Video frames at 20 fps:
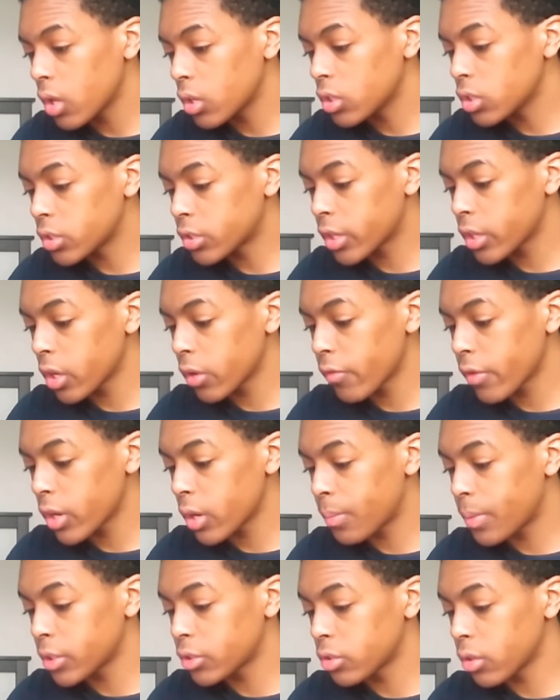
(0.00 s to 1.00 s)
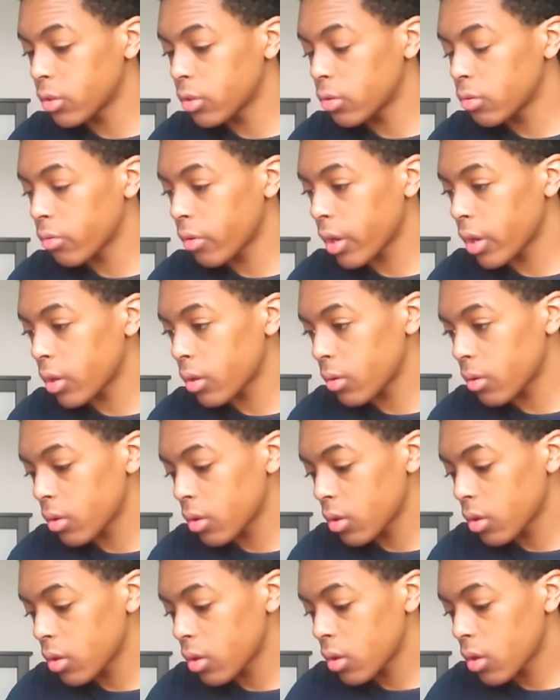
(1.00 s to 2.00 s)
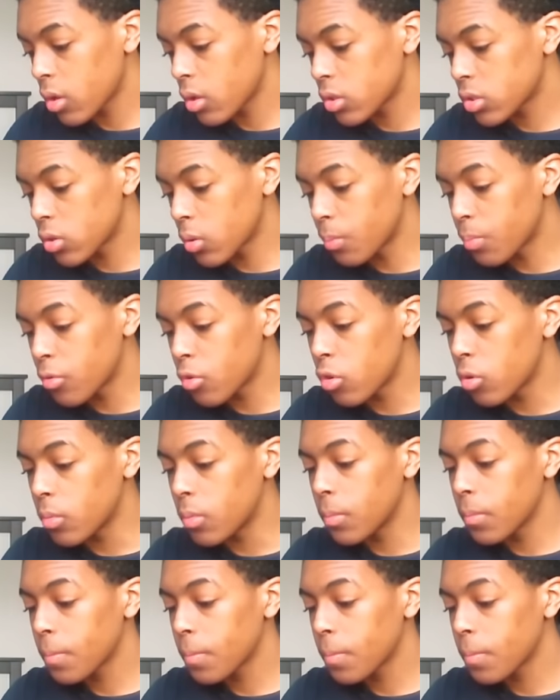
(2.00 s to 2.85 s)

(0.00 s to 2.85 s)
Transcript: just get a random picture of you, right? So boom.